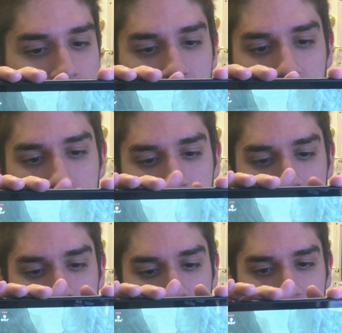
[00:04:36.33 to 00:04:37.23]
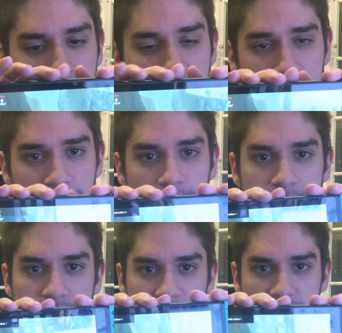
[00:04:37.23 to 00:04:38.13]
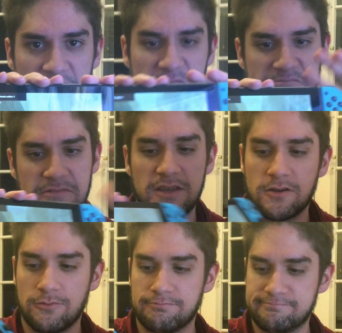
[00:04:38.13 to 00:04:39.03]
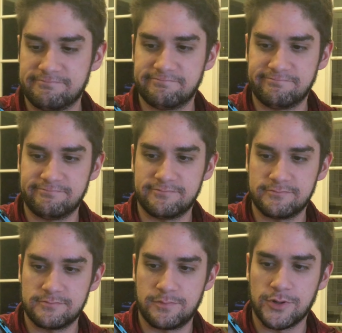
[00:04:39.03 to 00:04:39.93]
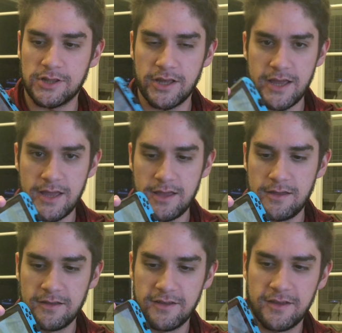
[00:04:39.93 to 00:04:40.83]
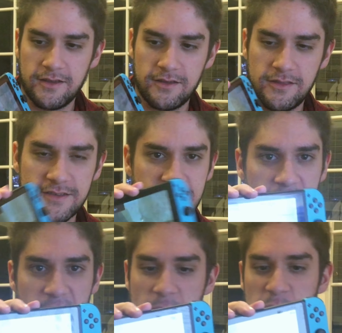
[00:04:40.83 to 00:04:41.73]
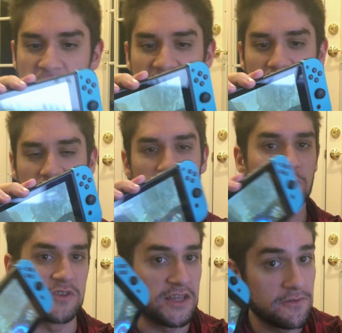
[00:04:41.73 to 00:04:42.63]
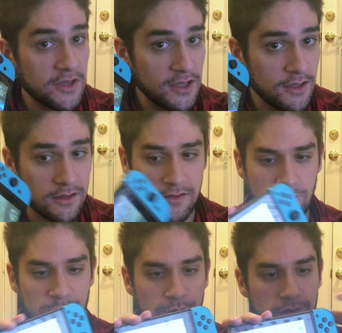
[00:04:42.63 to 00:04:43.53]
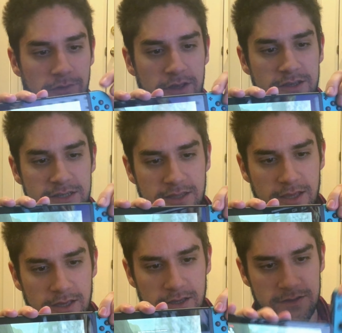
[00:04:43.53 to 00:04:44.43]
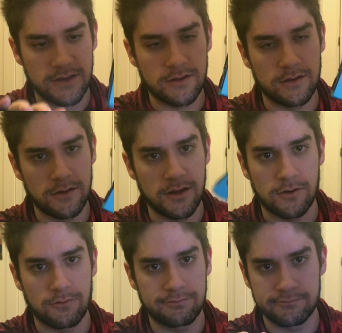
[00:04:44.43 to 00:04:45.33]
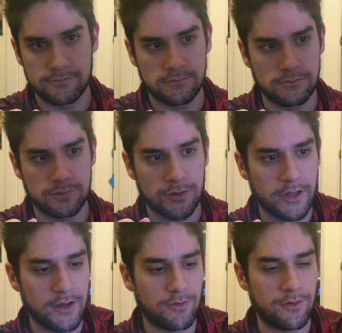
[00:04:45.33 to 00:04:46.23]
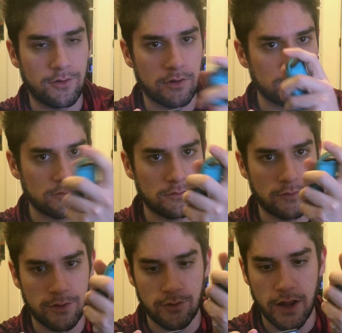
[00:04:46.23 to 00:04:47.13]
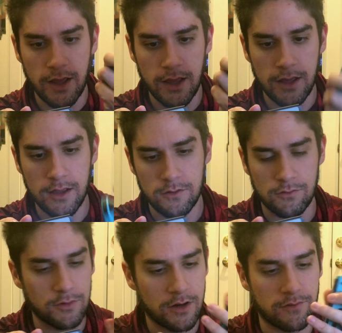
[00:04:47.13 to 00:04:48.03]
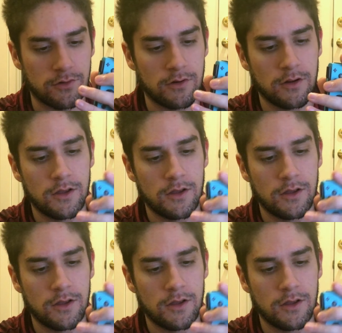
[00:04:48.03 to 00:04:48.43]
And the fact that you can just like you know play this game like on your TV, remove these things, and you know play with your hand or whatever.